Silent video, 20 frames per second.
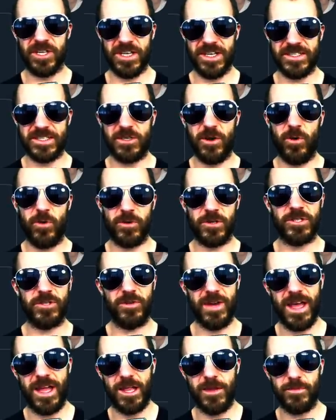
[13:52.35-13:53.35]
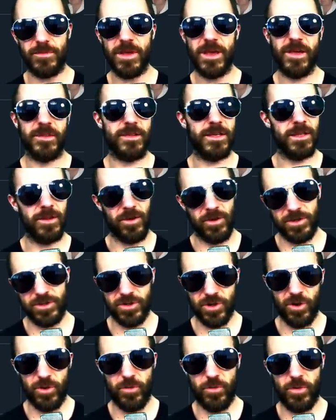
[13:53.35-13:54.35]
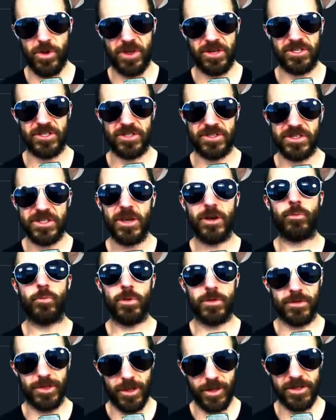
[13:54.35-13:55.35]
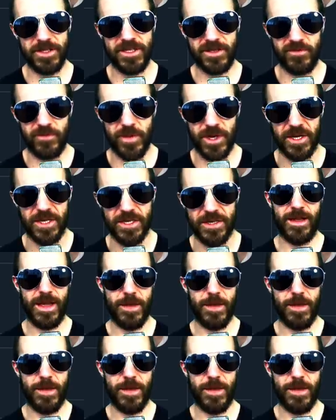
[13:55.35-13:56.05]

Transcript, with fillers: is going to help the large corporations with lots of money.